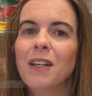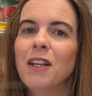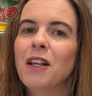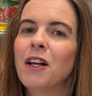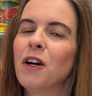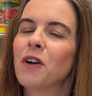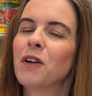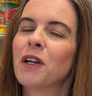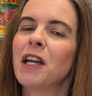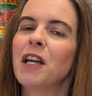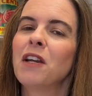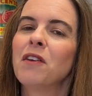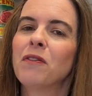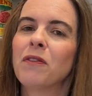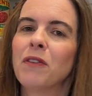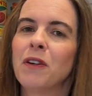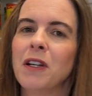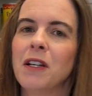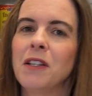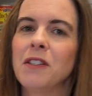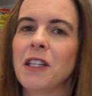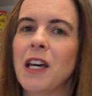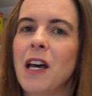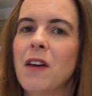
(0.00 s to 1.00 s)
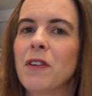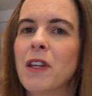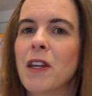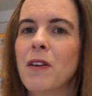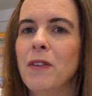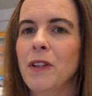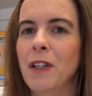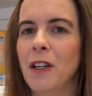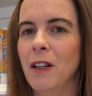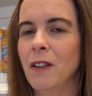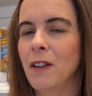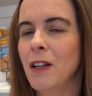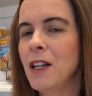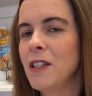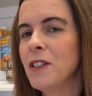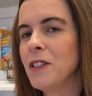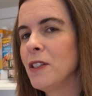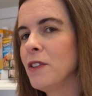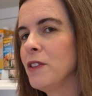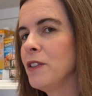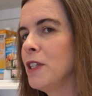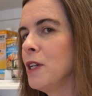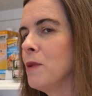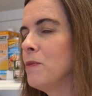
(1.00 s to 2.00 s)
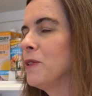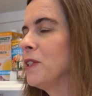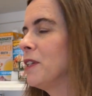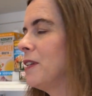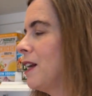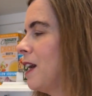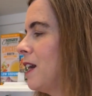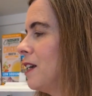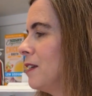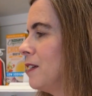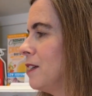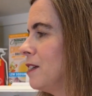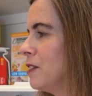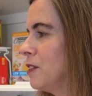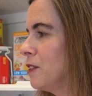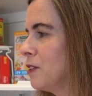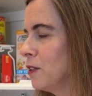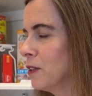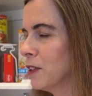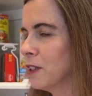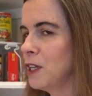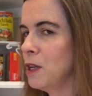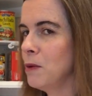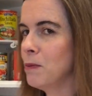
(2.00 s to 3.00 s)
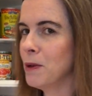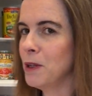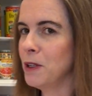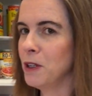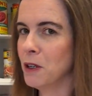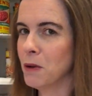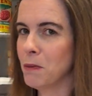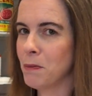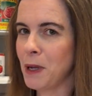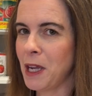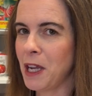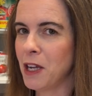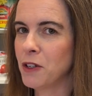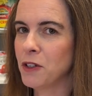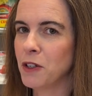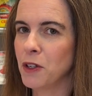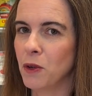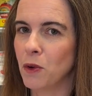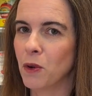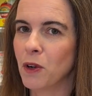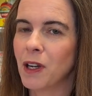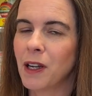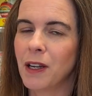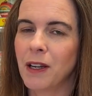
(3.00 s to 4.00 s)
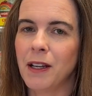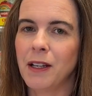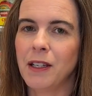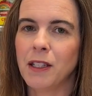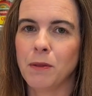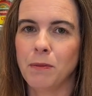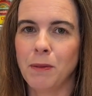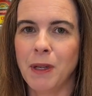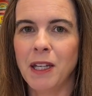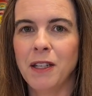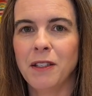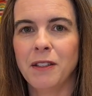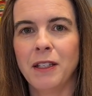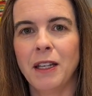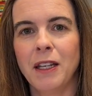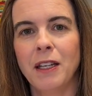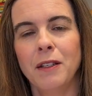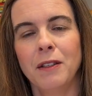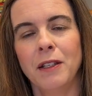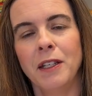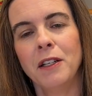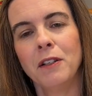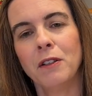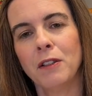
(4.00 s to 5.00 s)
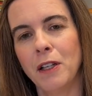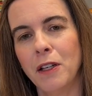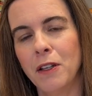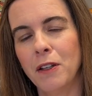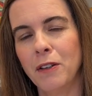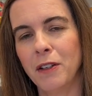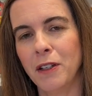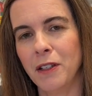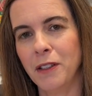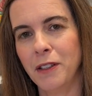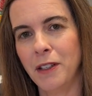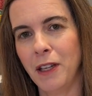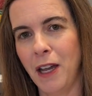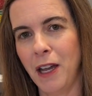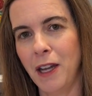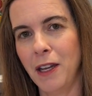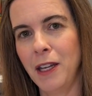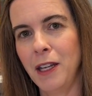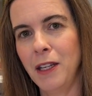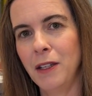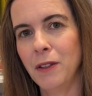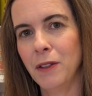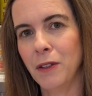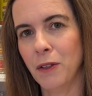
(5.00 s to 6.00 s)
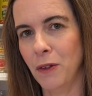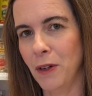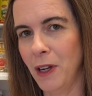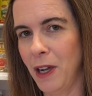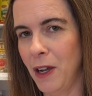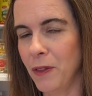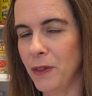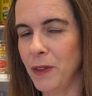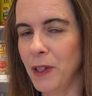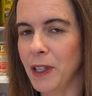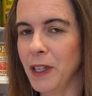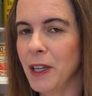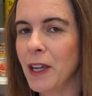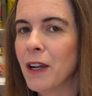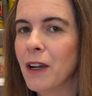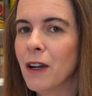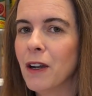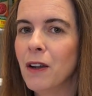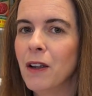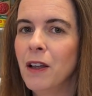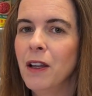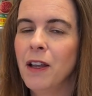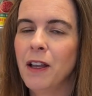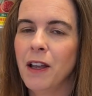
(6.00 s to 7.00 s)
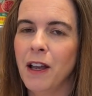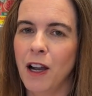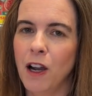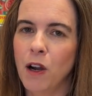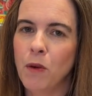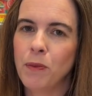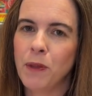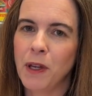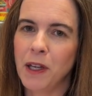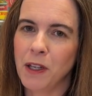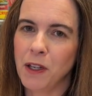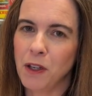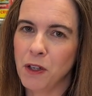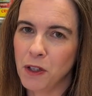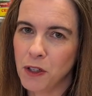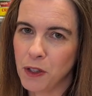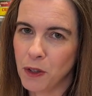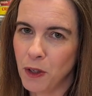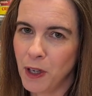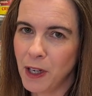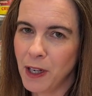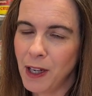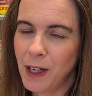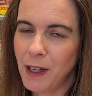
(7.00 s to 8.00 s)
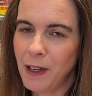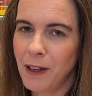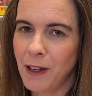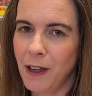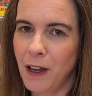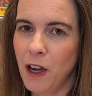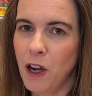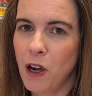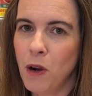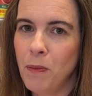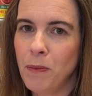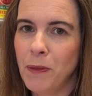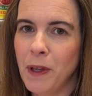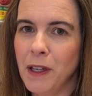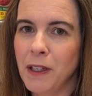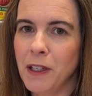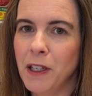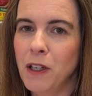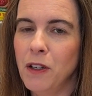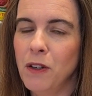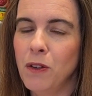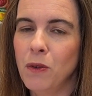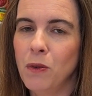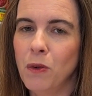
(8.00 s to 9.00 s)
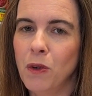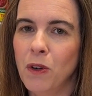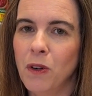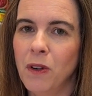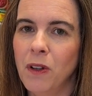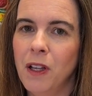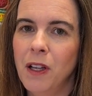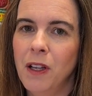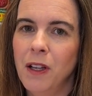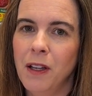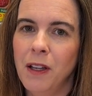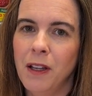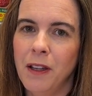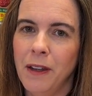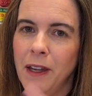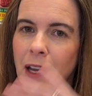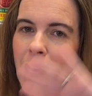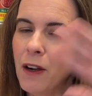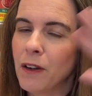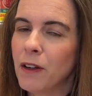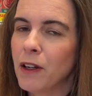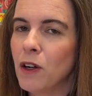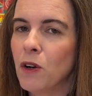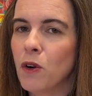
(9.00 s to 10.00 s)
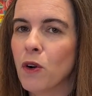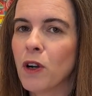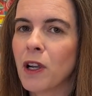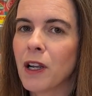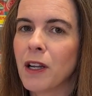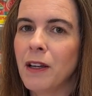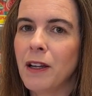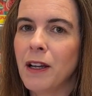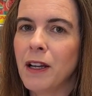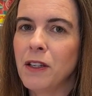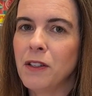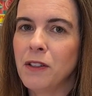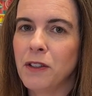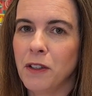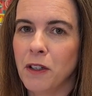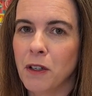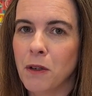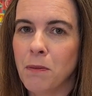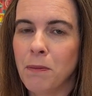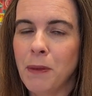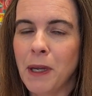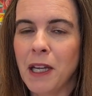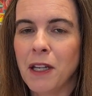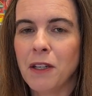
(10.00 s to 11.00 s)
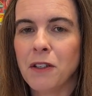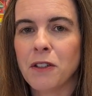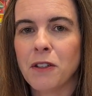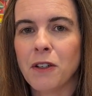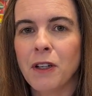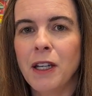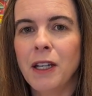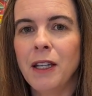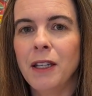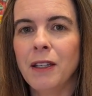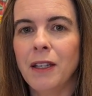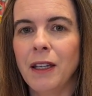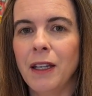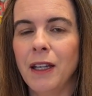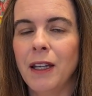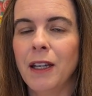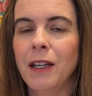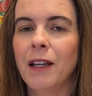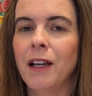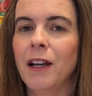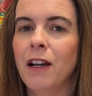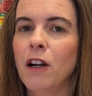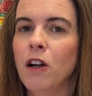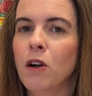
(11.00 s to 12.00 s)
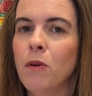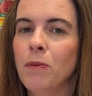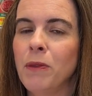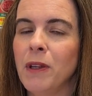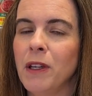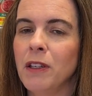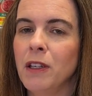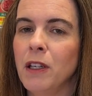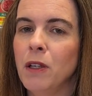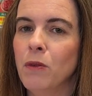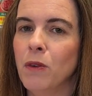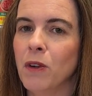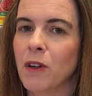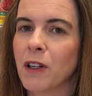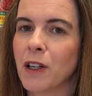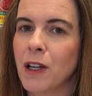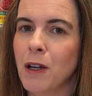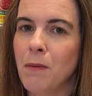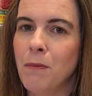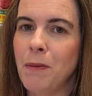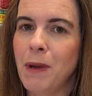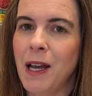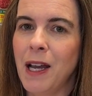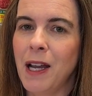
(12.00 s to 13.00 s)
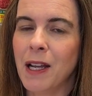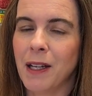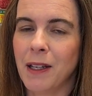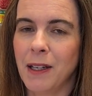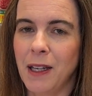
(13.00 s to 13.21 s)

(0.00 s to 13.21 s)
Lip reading: Okay friends, I've given you lots of tips and ideas on keeping your pantry organized, maintained, decluttered, and tidy throughout the year. I hope that you enjoyed it. I hope that you will now go organize your pantry, and I hope that you will come back